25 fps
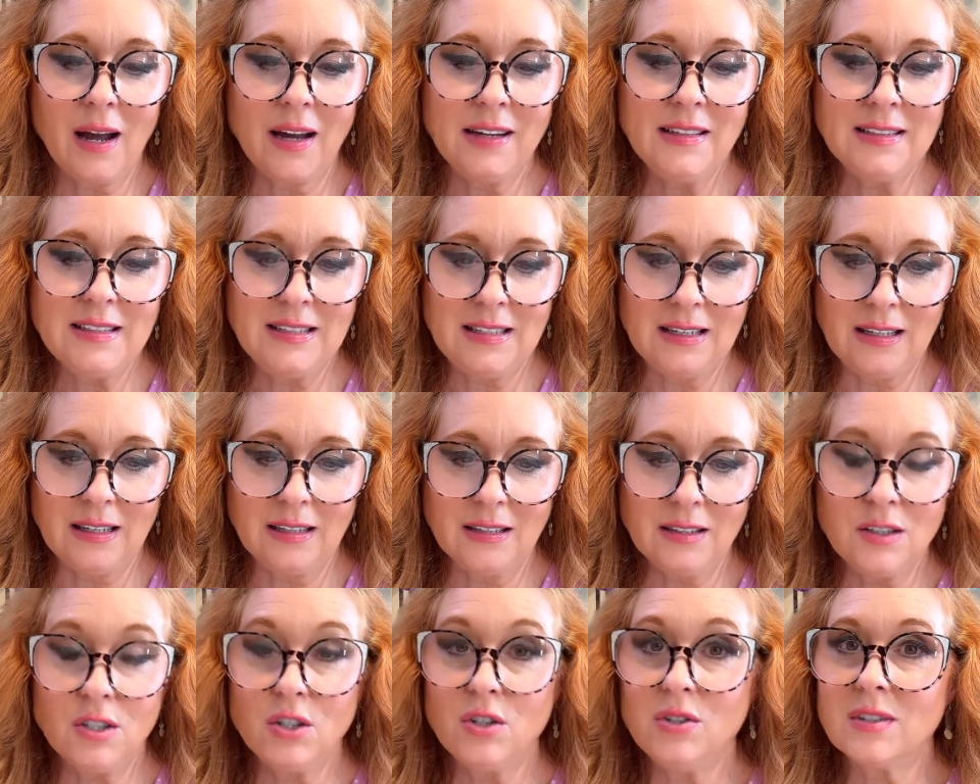
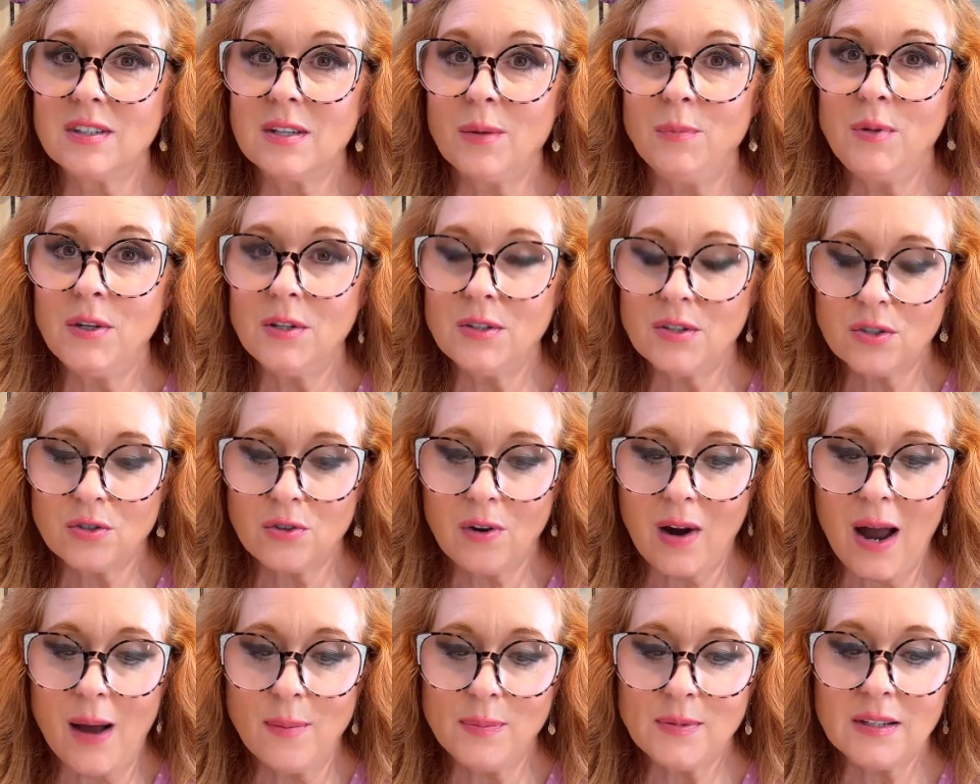idea to use up your
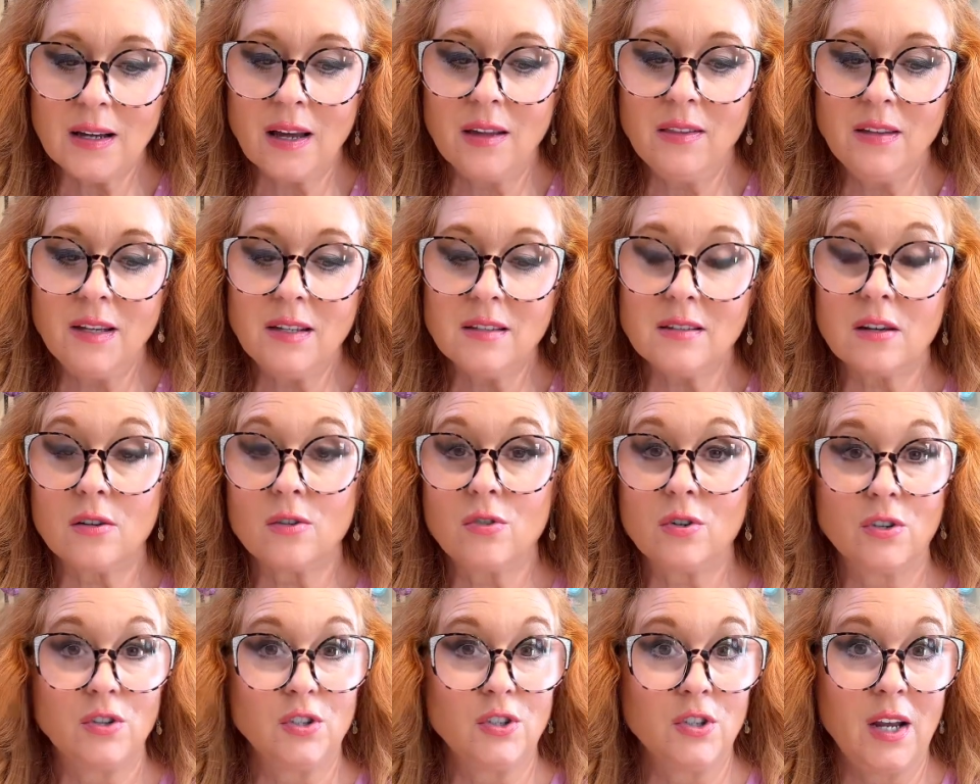scraps, and these are
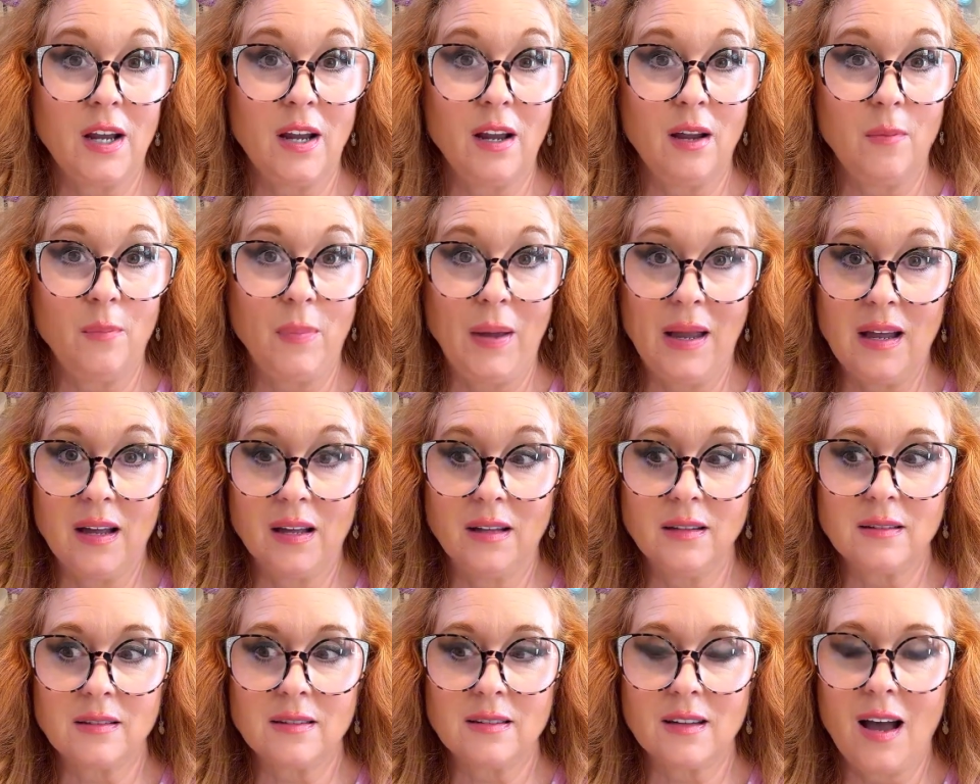crochet
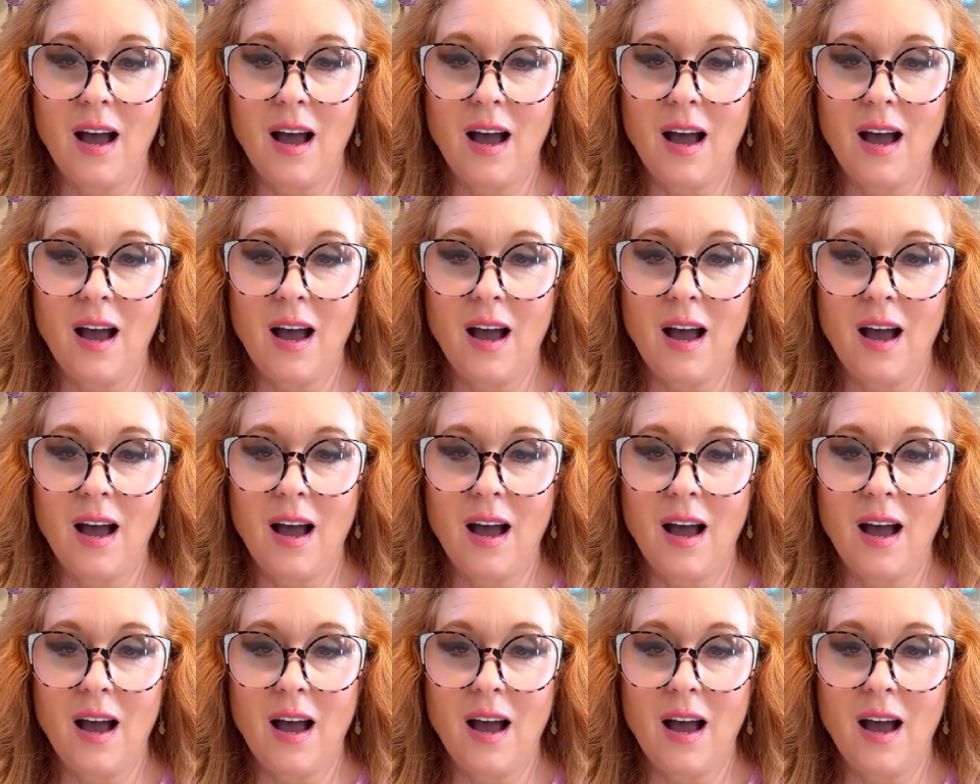pants.